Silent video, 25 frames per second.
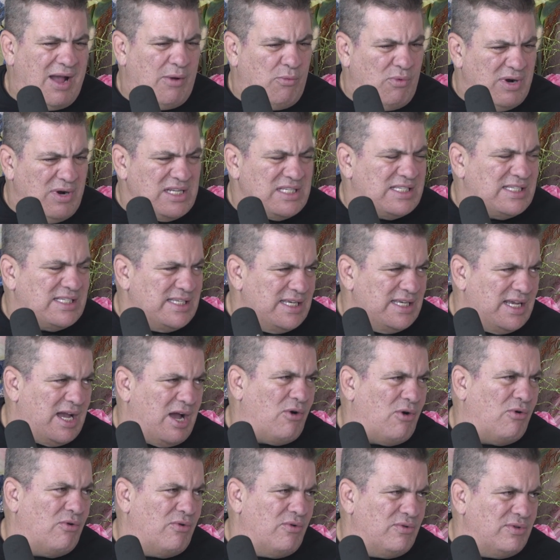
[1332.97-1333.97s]
I want to see
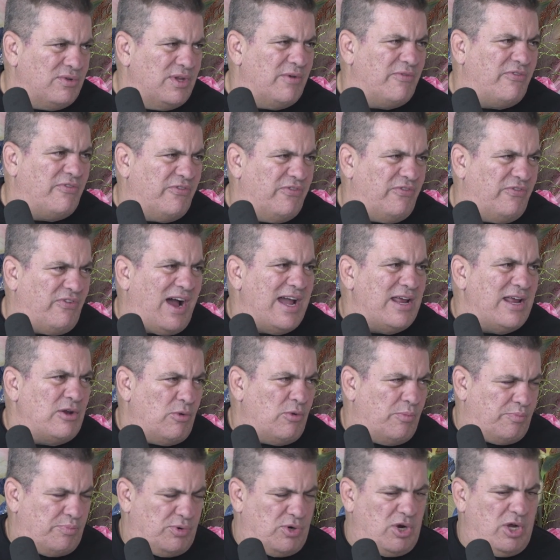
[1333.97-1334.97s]
how the
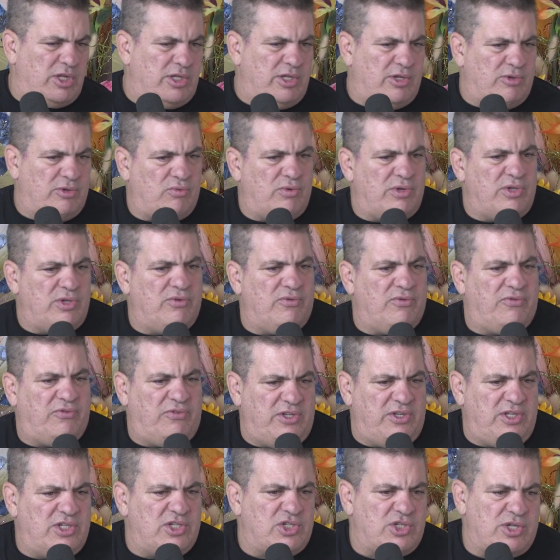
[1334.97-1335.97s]
final product, when you
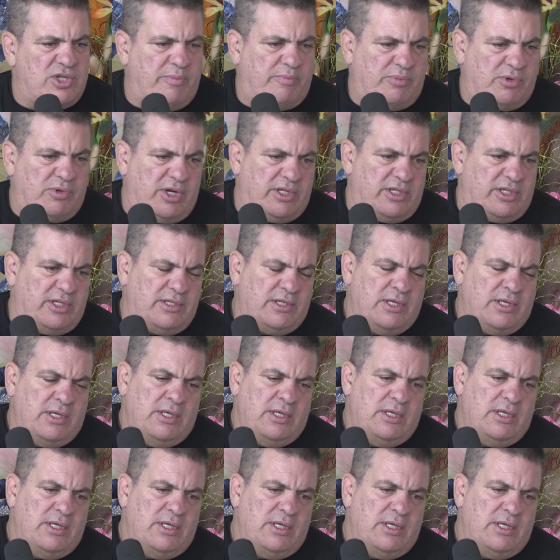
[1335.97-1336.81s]
finish the product.